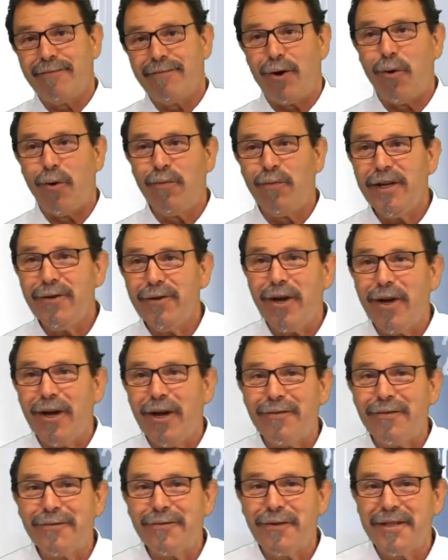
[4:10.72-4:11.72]
Hopefully you
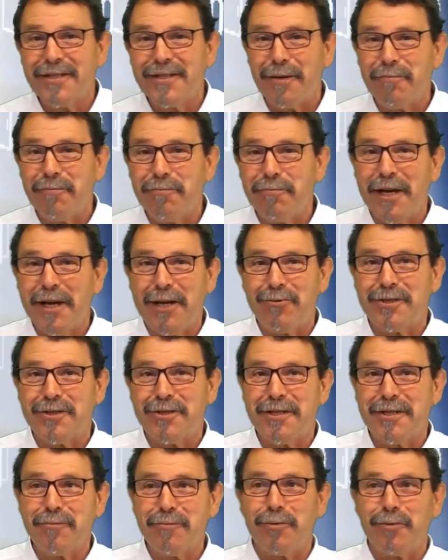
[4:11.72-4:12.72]
have some
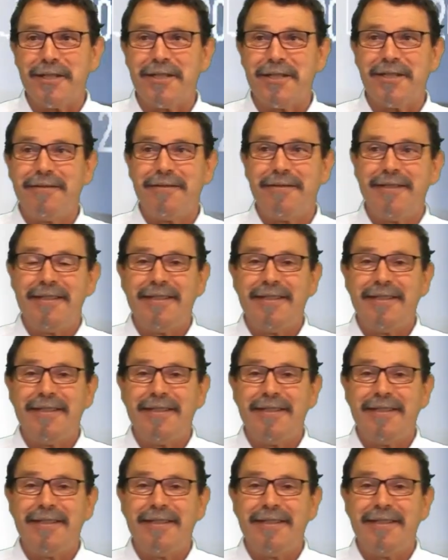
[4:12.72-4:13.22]
interesting moments.